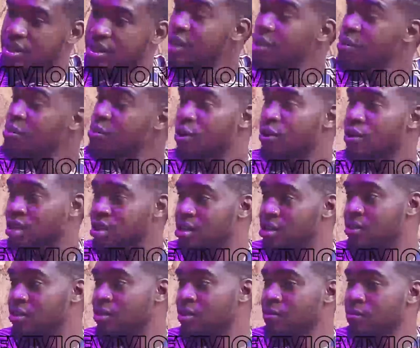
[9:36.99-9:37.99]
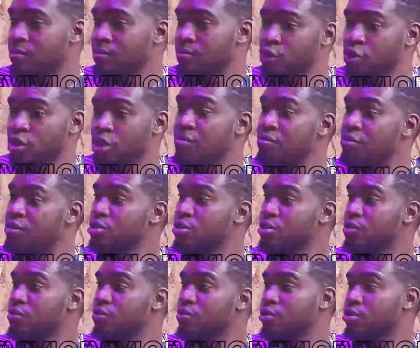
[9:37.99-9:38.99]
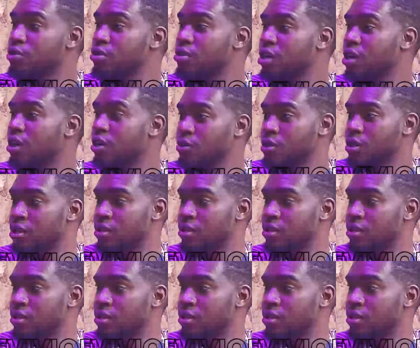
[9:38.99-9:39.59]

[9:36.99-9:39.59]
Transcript: immorally, you have a choice of looking away.